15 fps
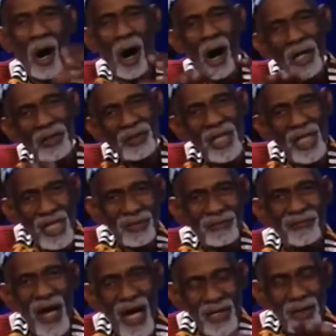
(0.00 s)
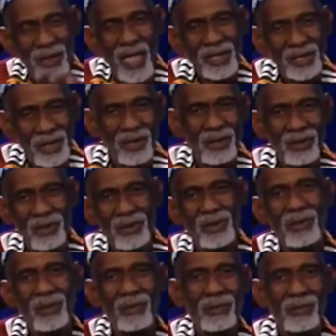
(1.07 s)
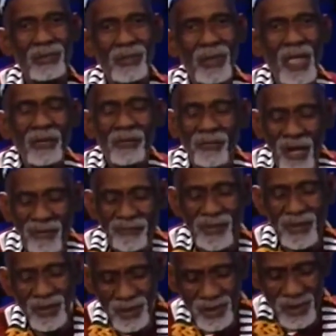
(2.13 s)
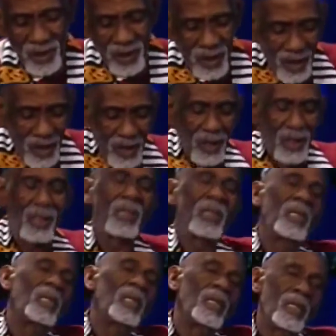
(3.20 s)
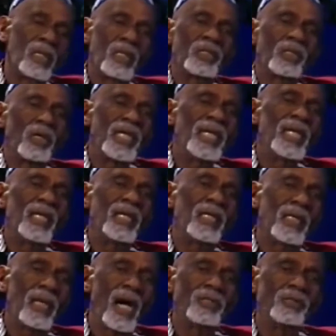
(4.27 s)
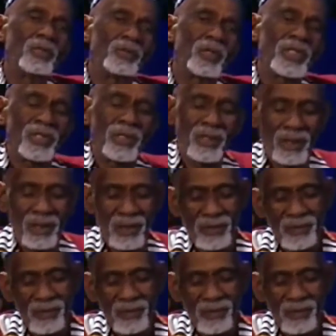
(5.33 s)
All these violations in reference to healing and nutrition